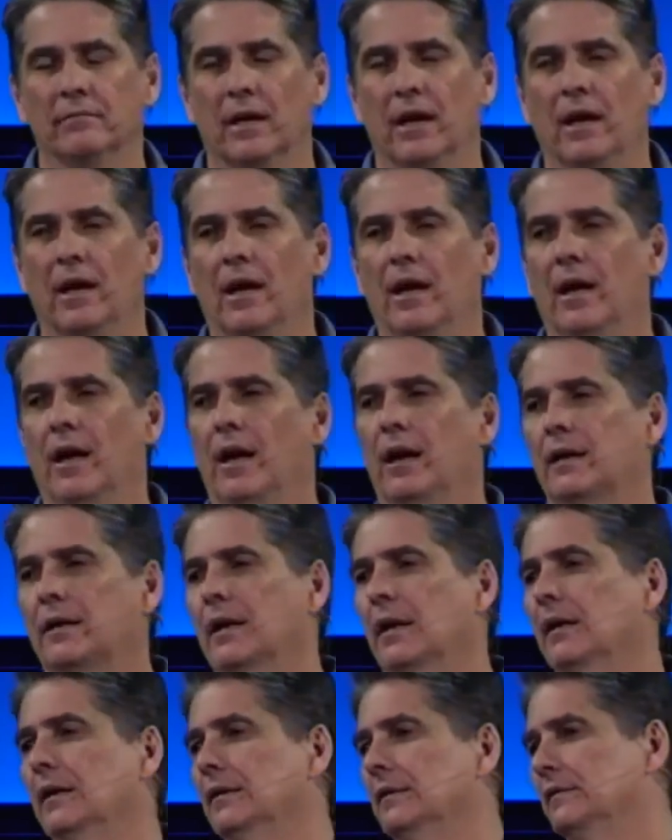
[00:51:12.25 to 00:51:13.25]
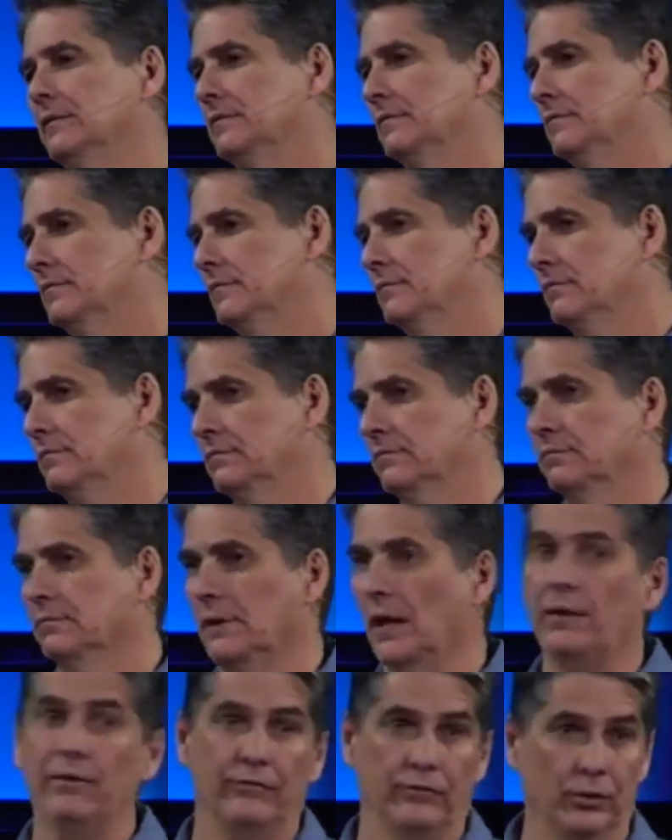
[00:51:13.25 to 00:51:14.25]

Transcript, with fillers: Ah, got a, got a